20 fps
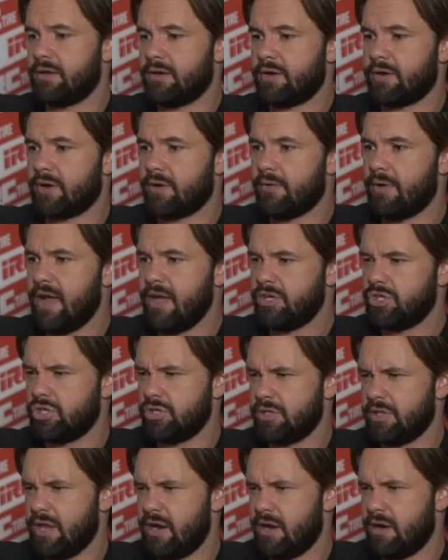
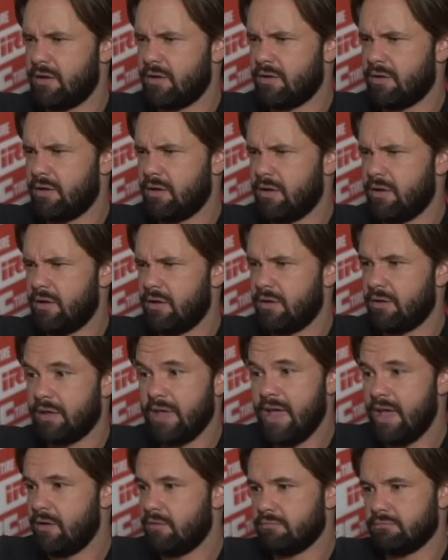correction there.
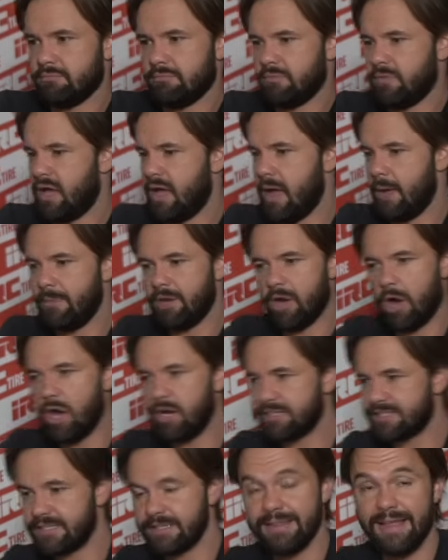Okay, I mean,
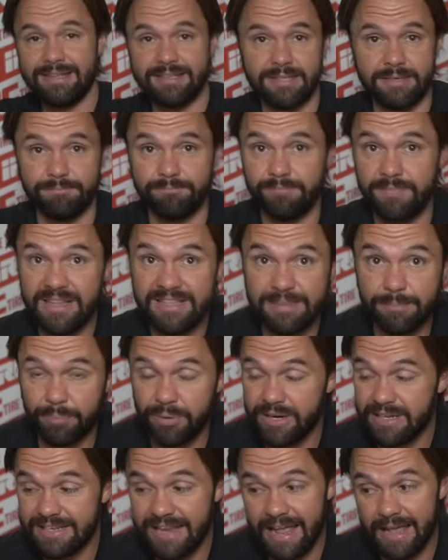honestly, that's a
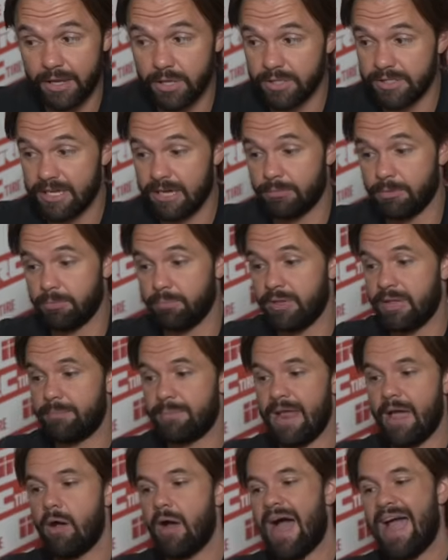pretty dang good double
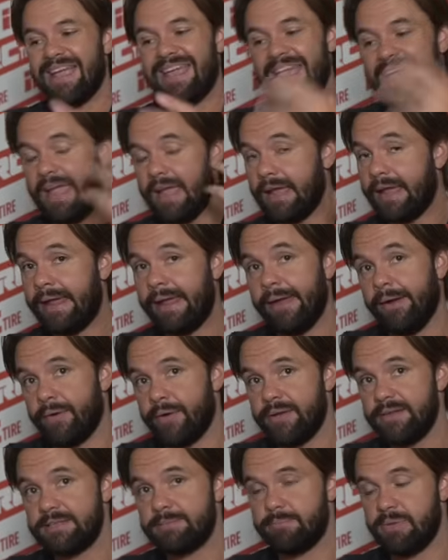blip. Now, I can't hear
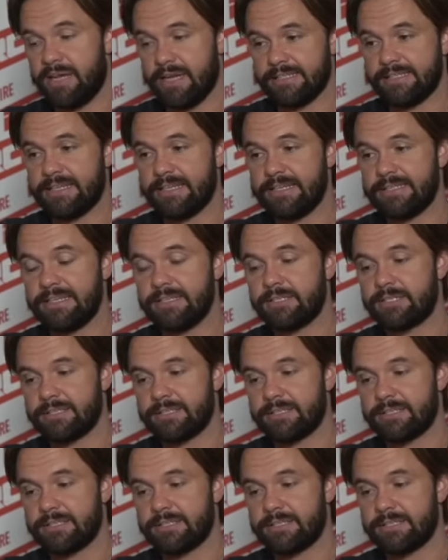it because it is in